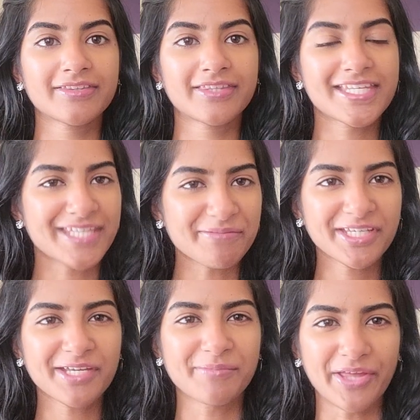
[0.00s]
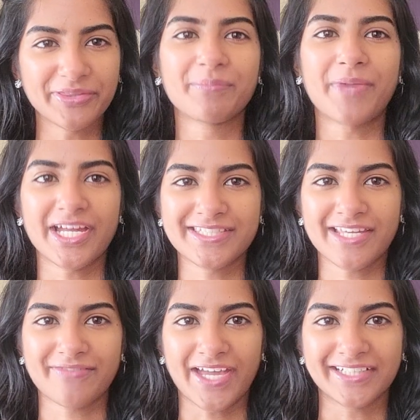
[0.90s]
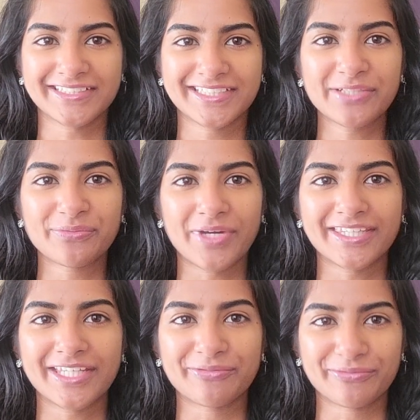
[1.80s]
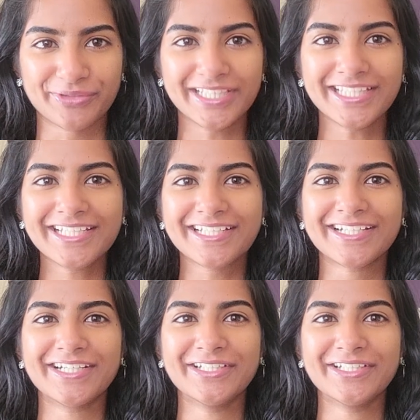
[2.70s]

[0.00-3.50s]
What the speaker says: There's something about the BioSci faculty where they really